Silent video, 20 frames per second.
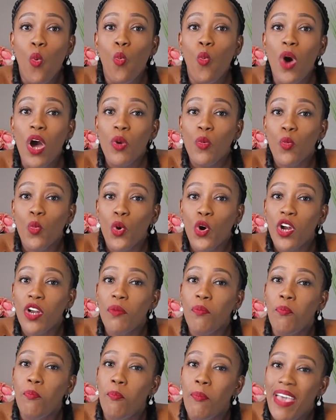what
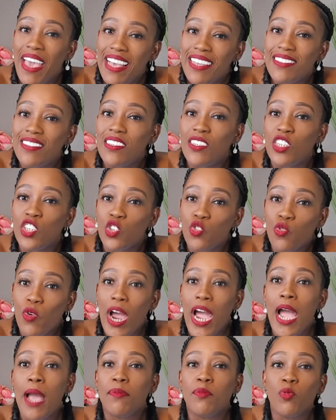word best
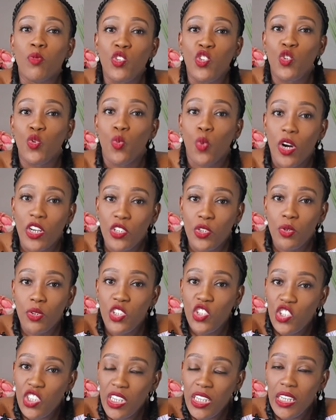describes what you want to
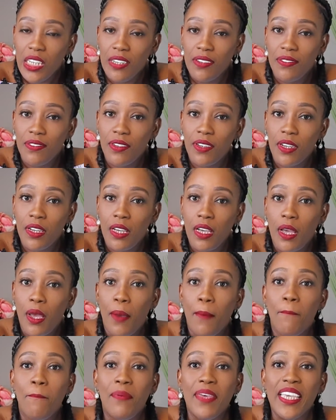achieve?
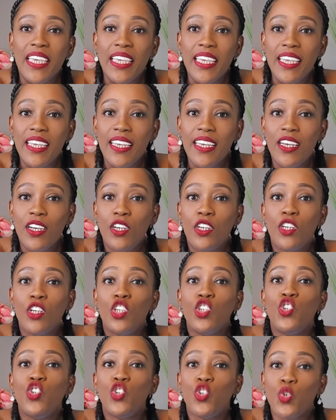B,
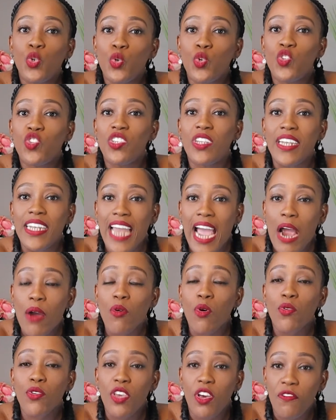choose to
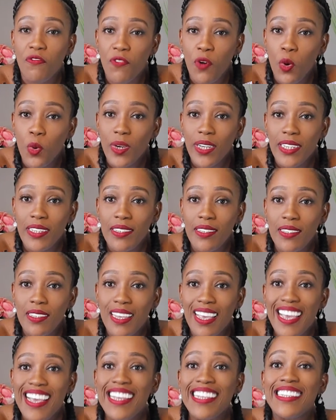narrow your
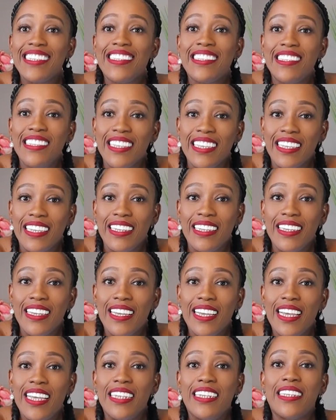focus. C,
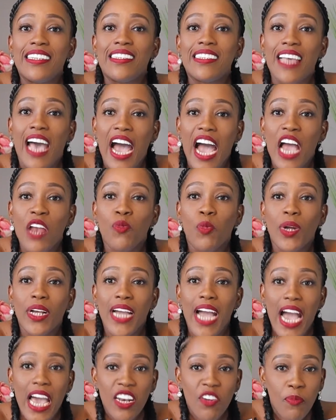decide
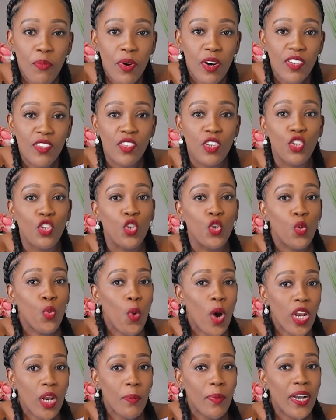what kind of person you
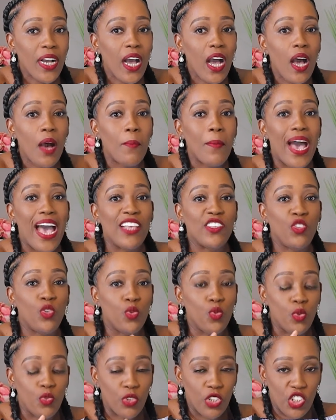want to become as
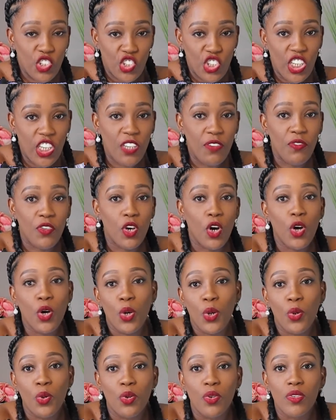you achieve your
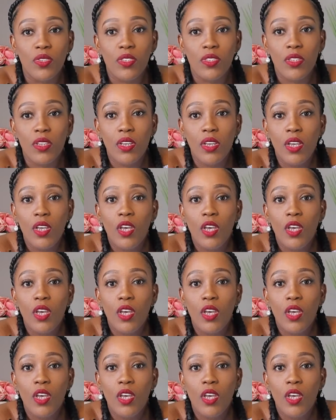goals.